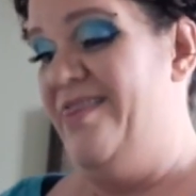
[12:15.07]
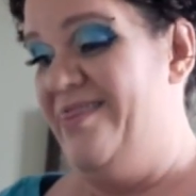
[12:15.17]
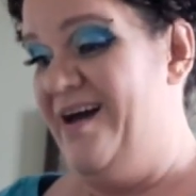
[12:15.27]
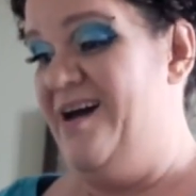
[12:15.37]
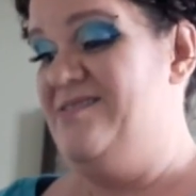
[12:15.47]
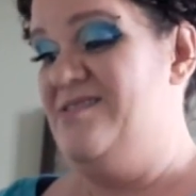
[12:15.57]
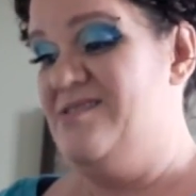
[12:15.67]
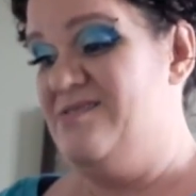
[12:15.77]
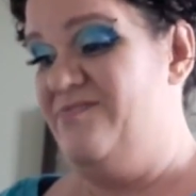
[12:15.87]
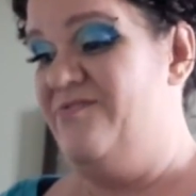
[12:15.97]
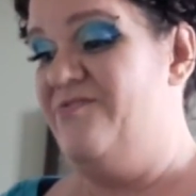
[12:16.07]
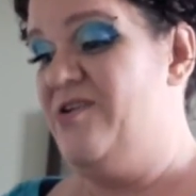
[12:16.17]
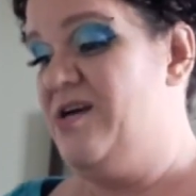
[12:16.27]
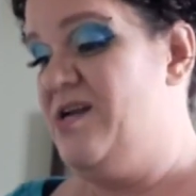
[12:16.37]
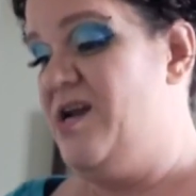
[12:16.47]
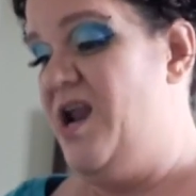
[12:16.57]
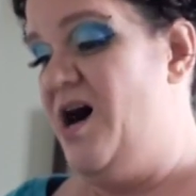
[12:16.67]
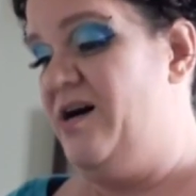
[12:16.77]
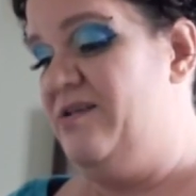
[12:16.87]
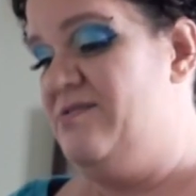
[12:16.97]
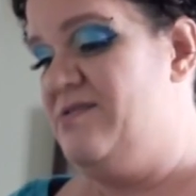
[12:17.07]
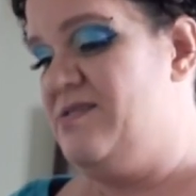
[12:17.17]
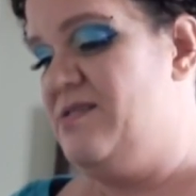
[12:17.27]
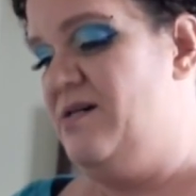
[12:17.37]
That is freaking nuts.